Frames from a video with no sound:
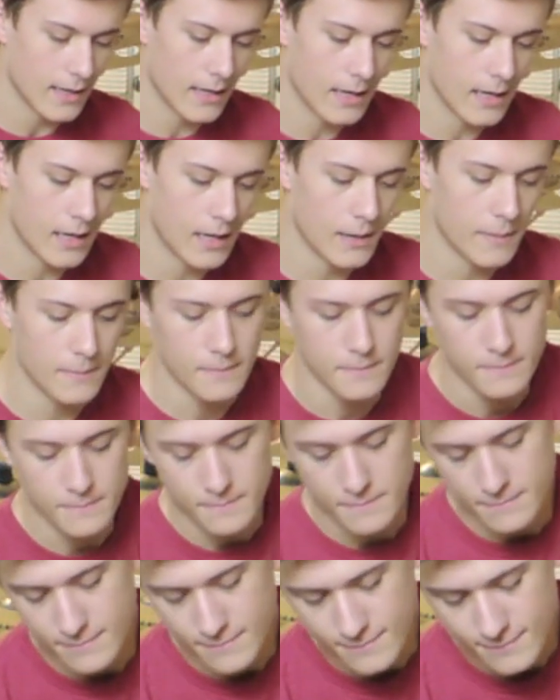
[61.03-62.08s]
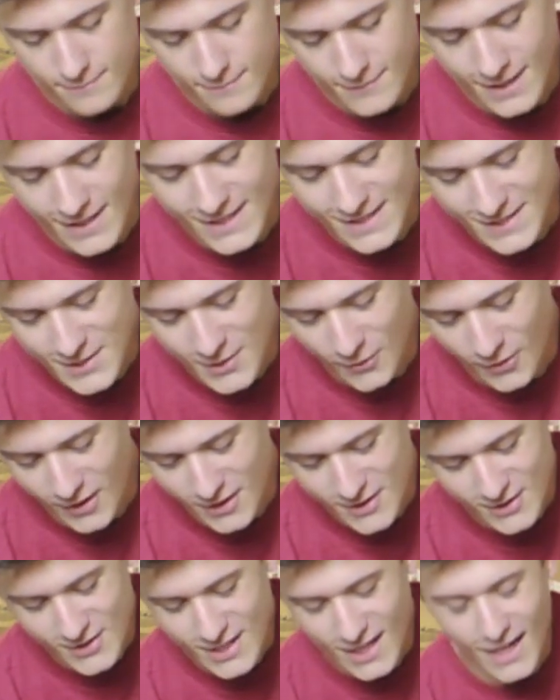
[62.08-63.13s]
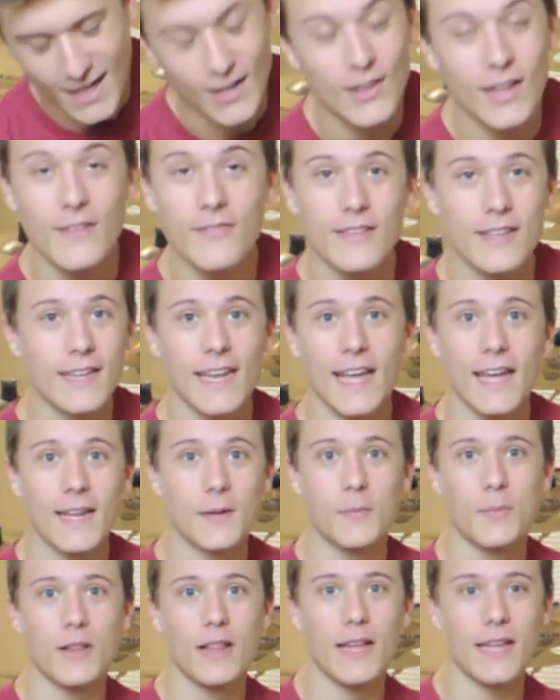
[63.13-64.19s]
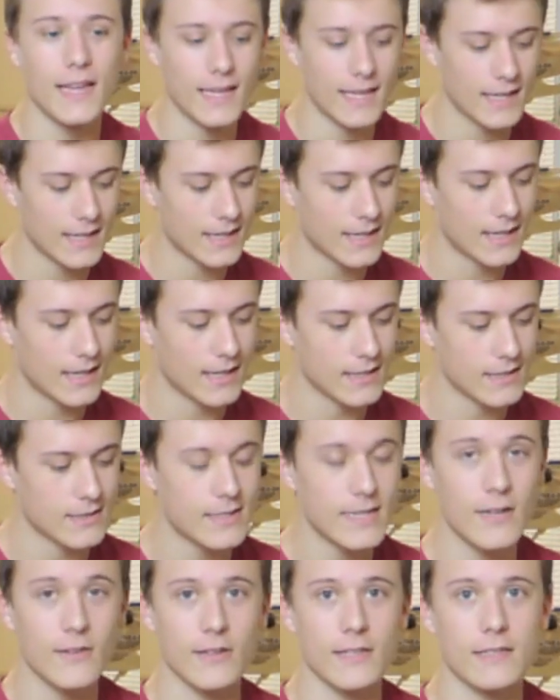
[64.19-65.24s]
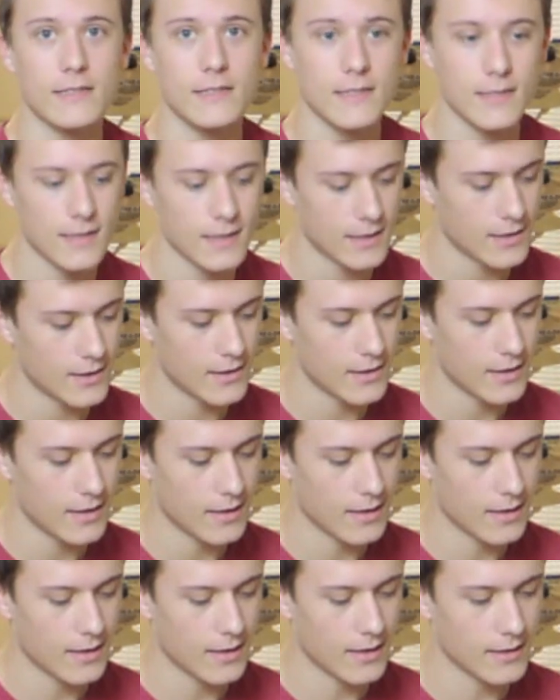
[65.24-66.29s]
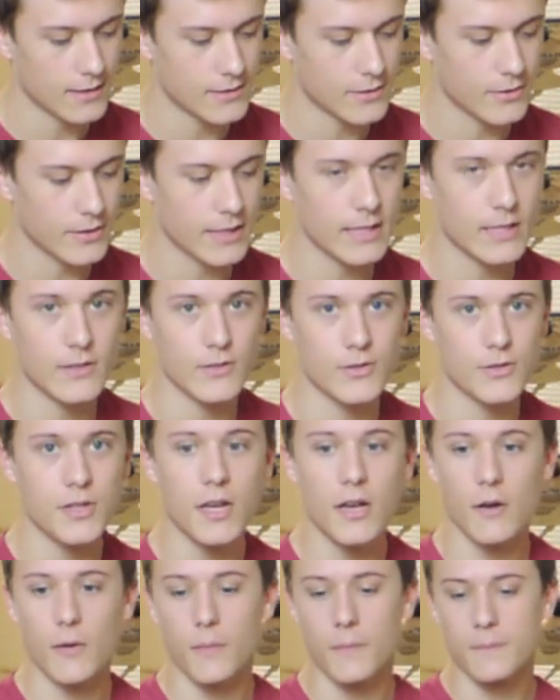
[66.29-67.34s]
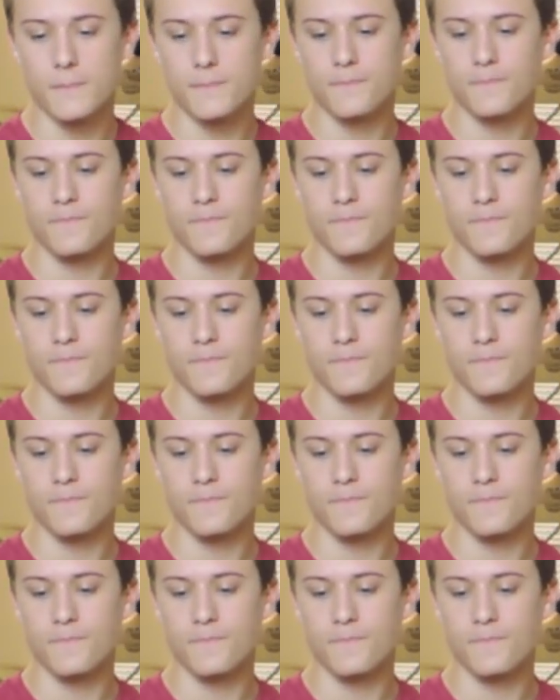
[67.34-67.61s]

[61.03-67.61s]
And so I just kind of left it and had to play snareless till the end of the show.